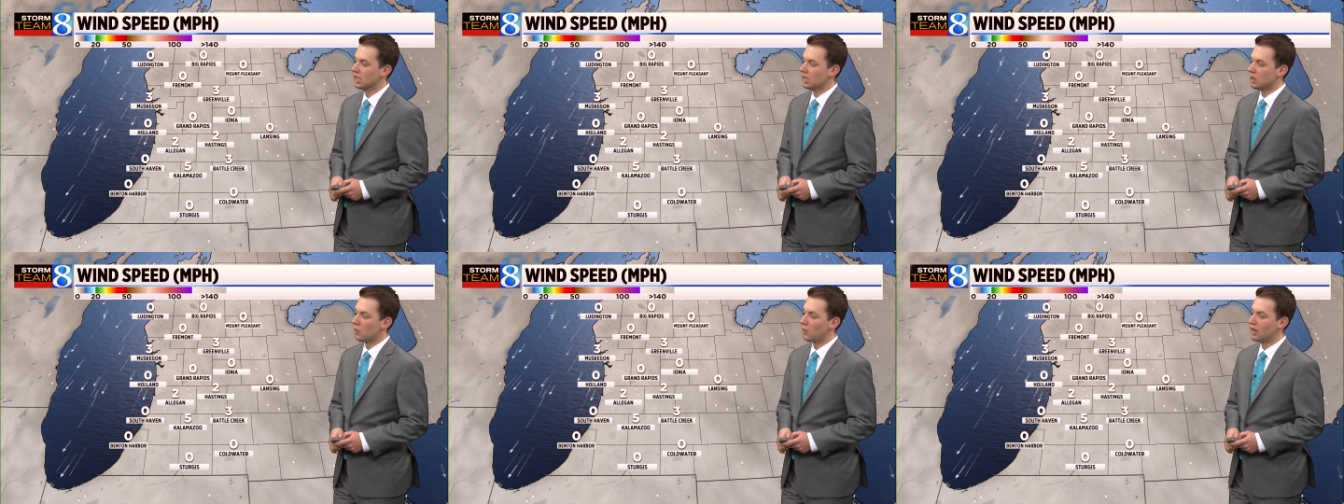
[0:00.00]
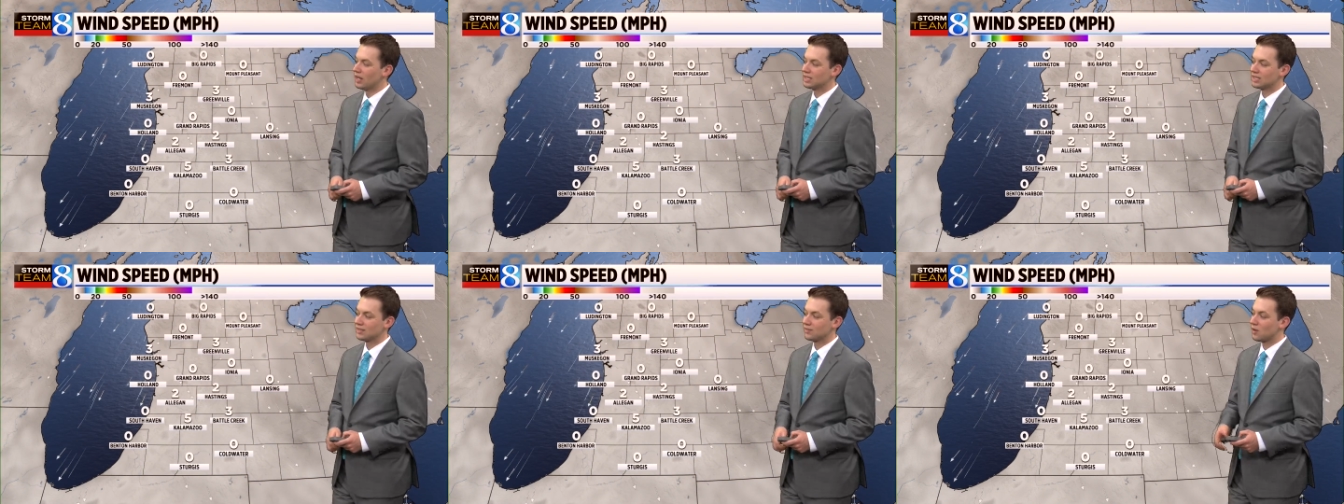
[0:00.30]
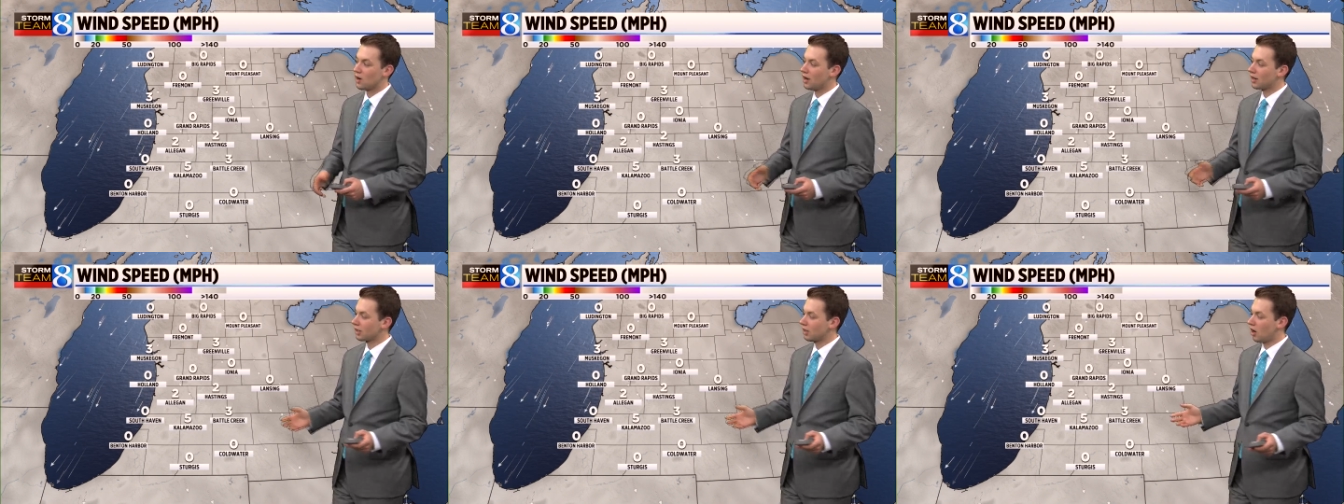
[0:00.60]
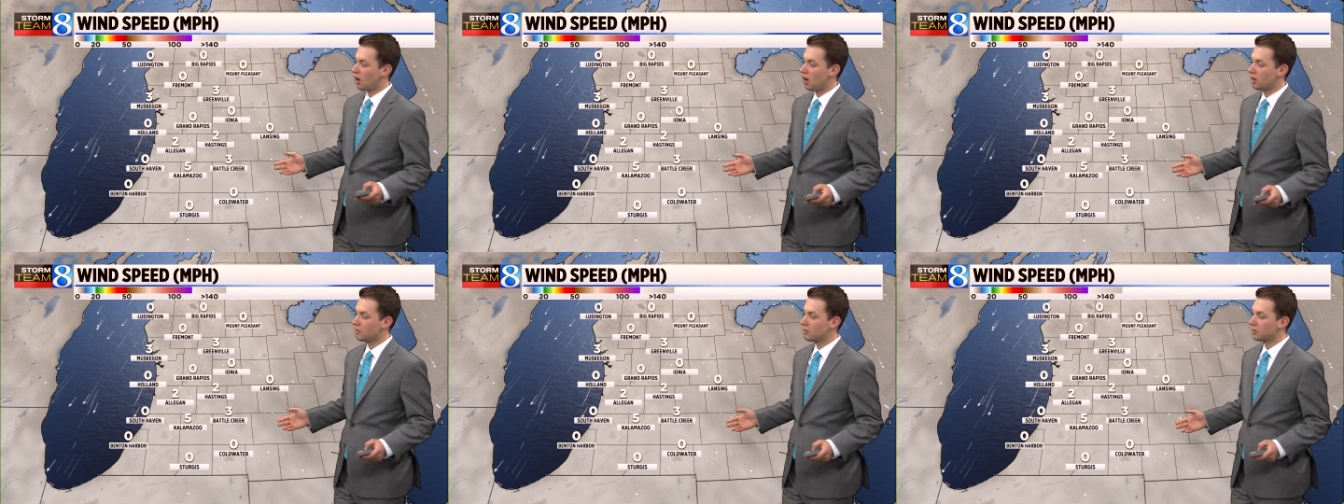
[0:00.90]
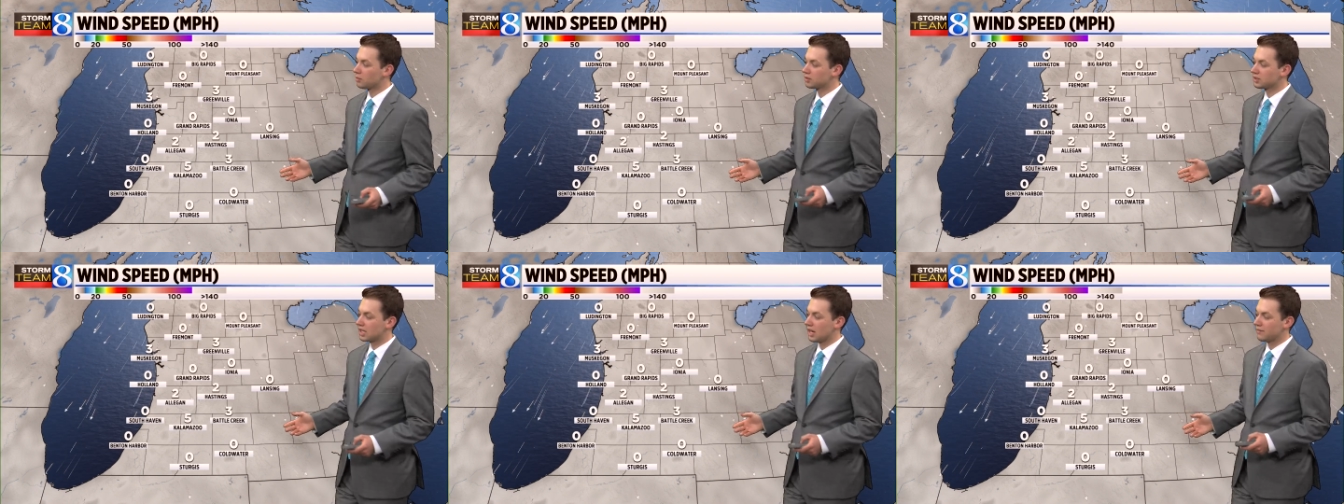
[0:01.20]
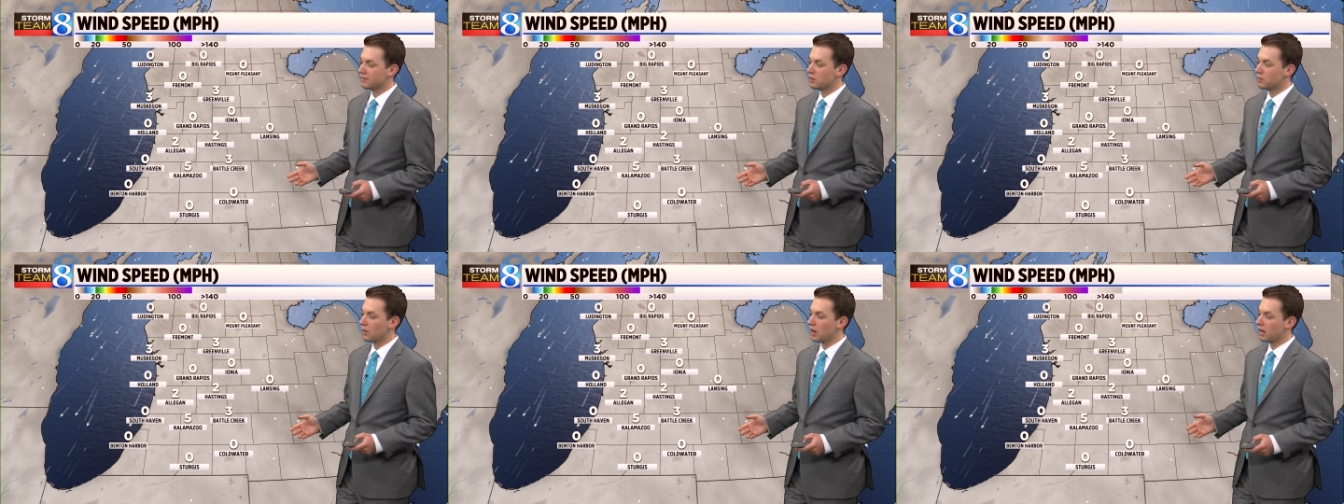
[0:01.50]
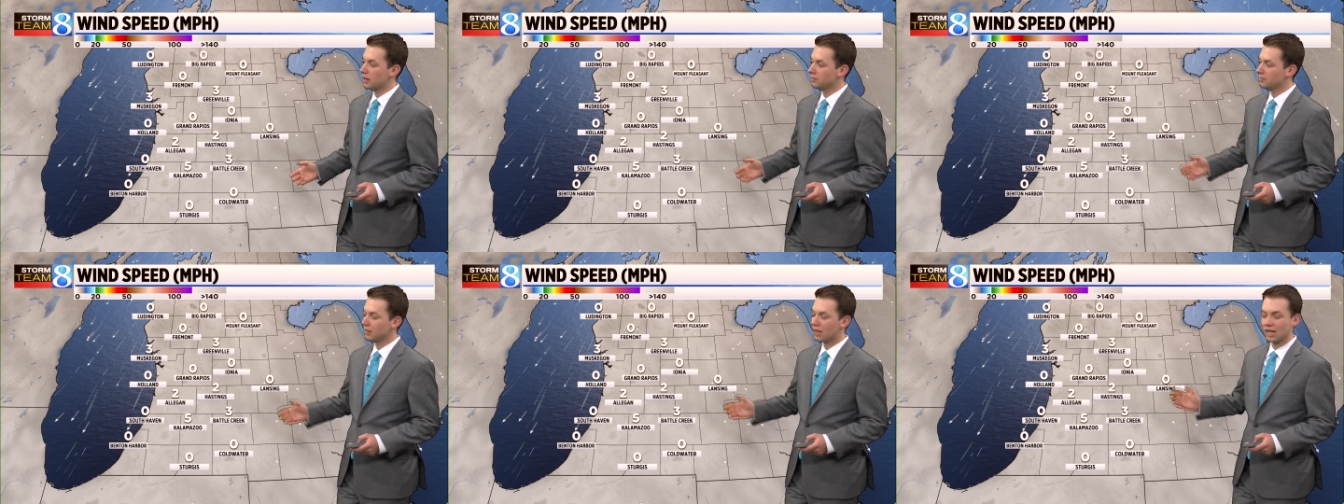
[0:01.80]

Winds have gone calm almost everywhere.